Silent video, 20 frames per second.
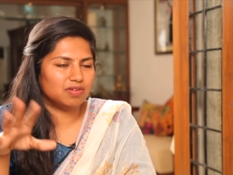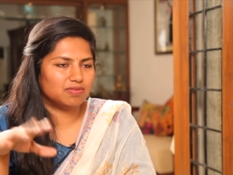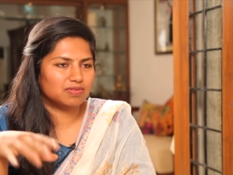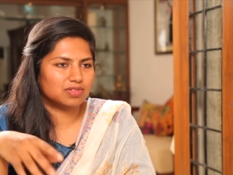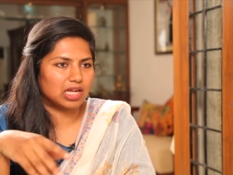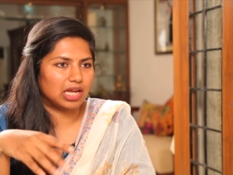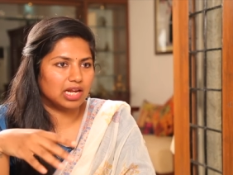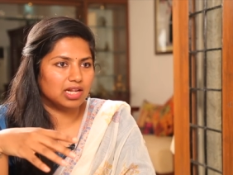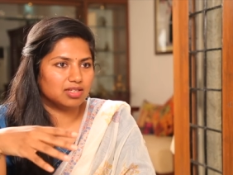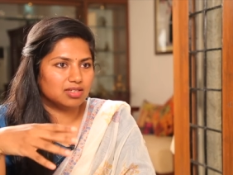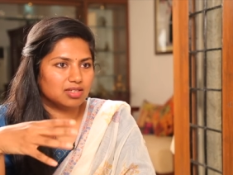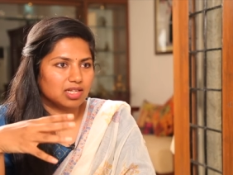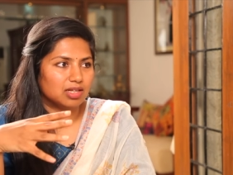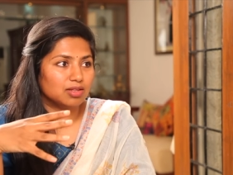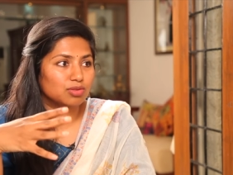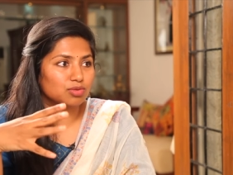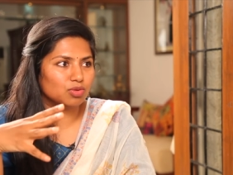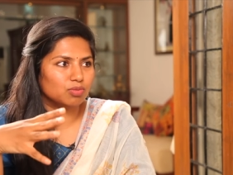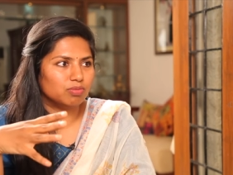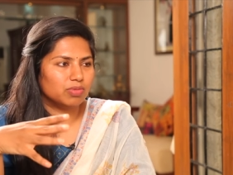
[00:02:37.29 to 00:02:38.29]
We've styled
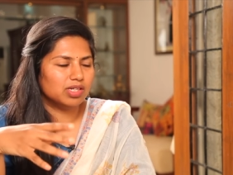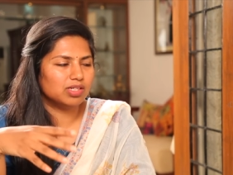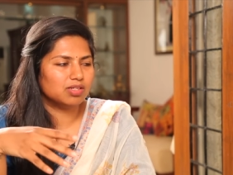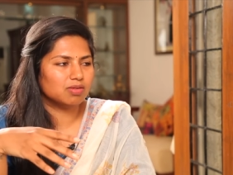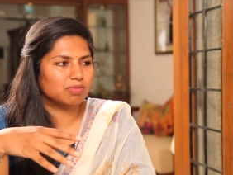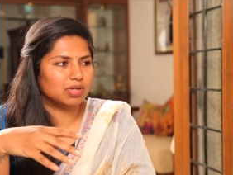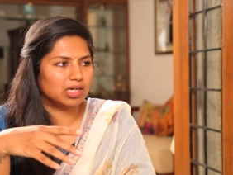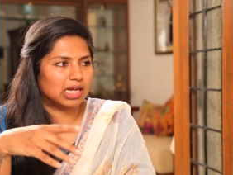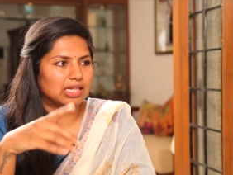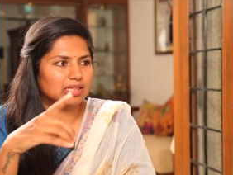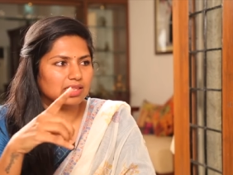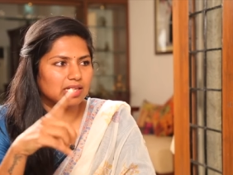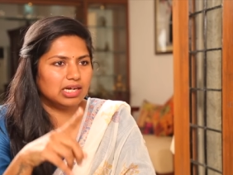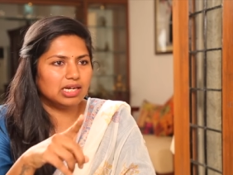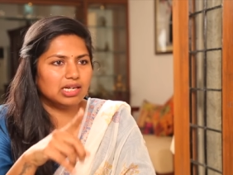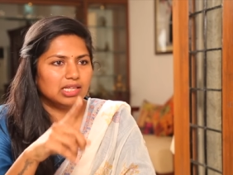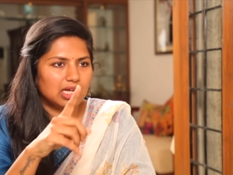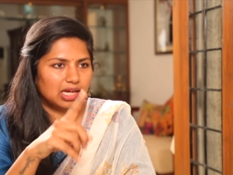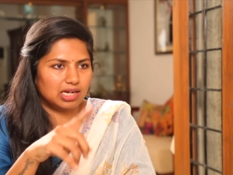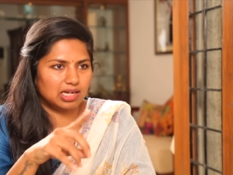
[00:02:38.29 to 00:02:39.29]
things so much, but
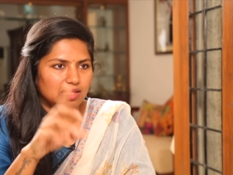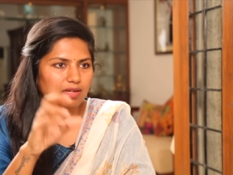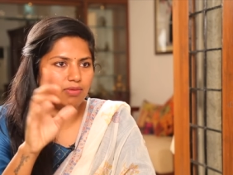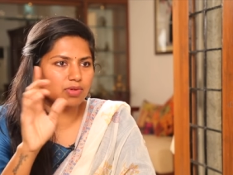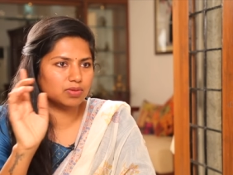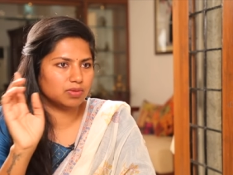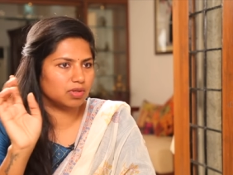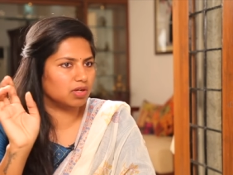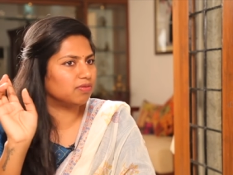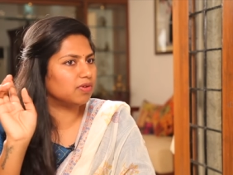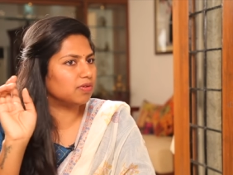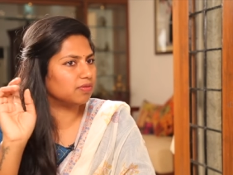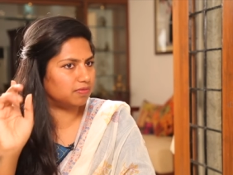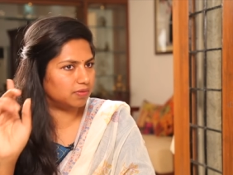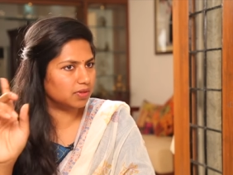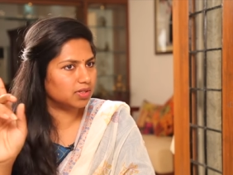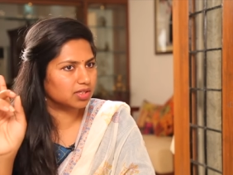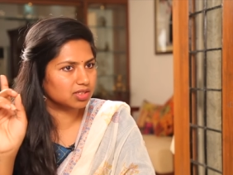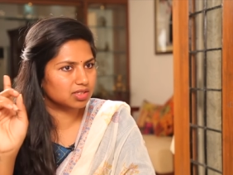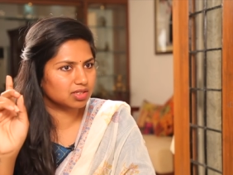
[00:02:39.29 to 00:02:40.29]
Atharintiki Dharedhi was one of our
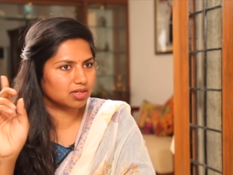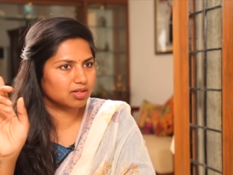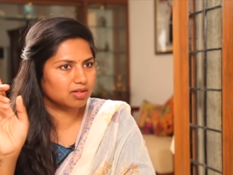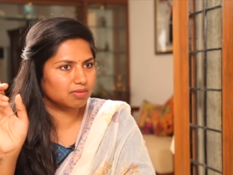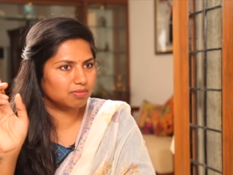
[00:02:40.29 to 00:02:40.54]
first